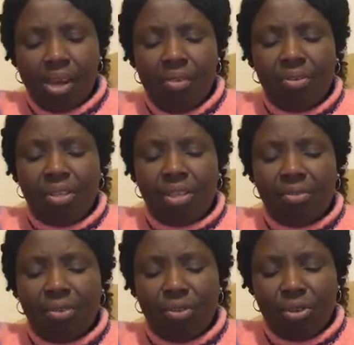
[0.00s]
Even the
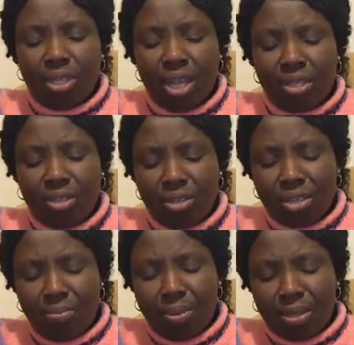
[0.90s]
devil knows he has lost
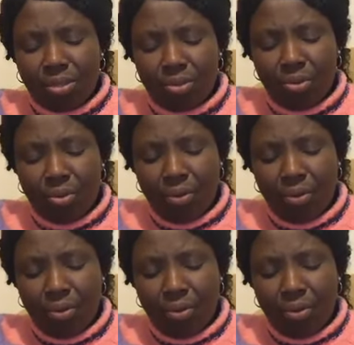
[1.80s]
the battle.